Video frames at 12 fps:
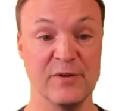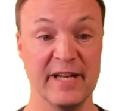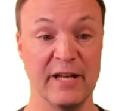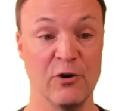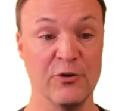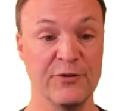So
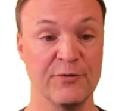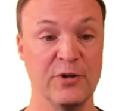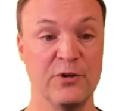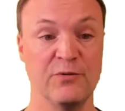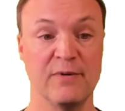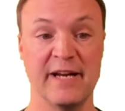I can go
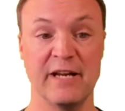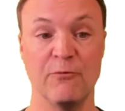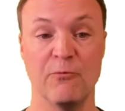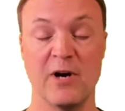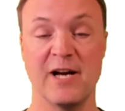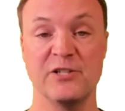through, I
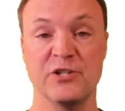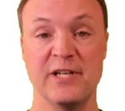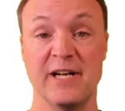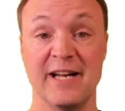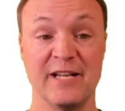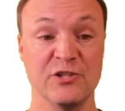can watch
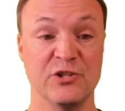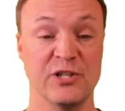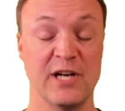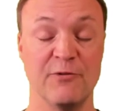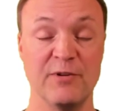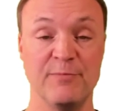it, I can
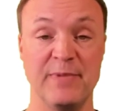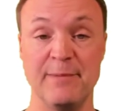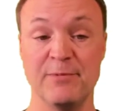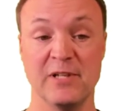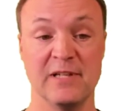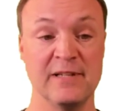share it with
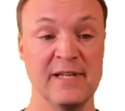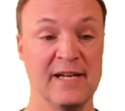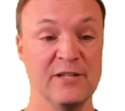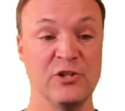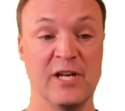people,